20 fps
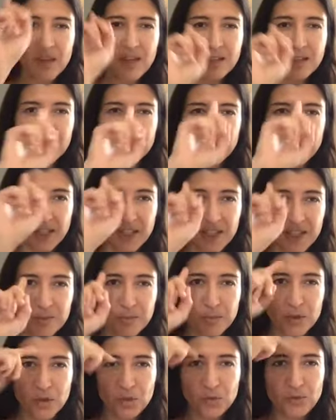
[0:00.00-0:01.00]
to see this
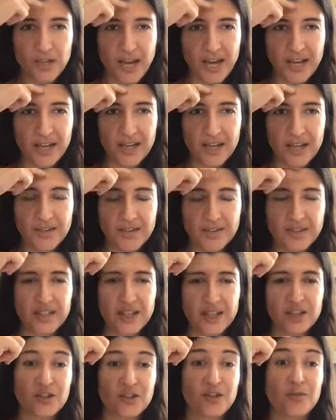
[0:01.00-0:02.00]
blue light at the
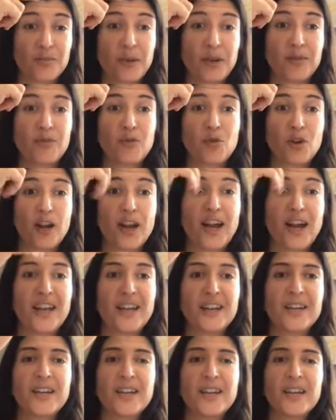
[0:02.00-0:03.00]
center of my
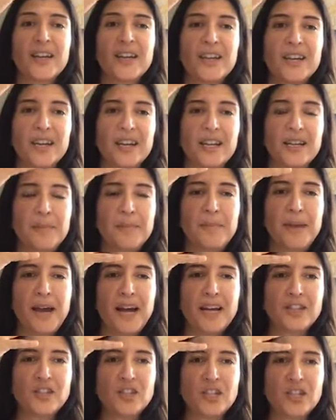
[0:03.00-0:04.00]
forehead and
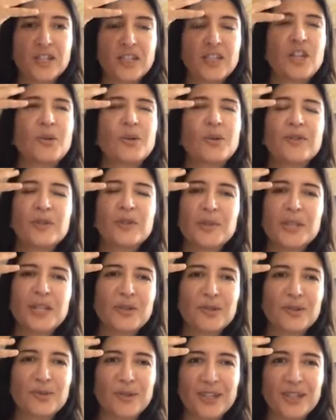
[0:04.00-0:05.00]
imagine, even when I
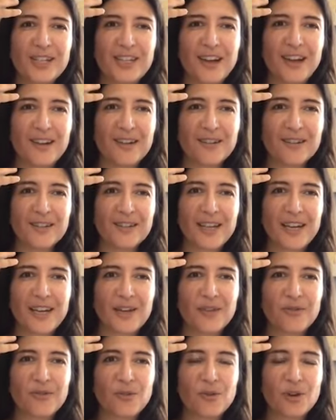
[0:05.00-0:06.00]
was really young, like
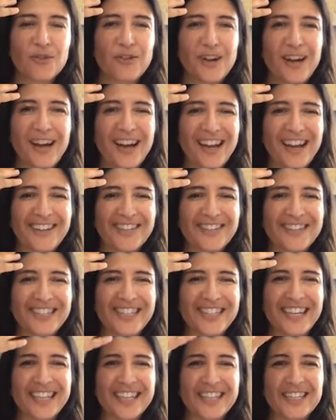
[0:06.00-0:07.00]
4, 5,
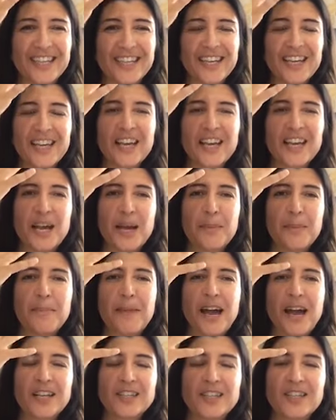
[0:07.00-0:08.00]
6,
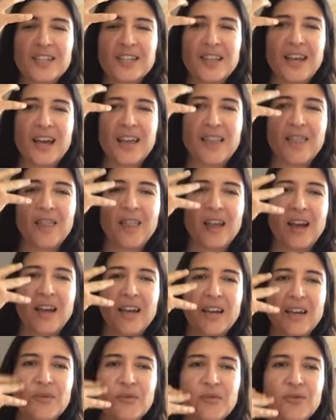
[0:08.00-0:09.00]
imagine that
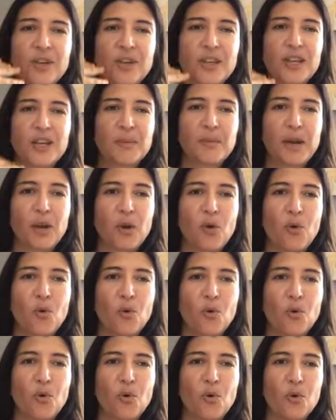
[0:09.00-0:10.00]
light filling my
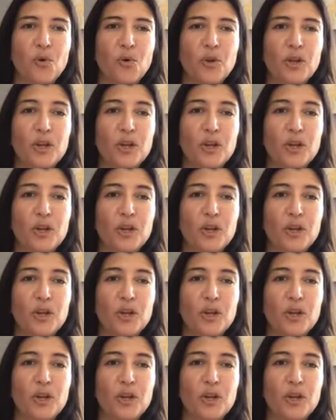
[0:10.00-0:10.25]
whole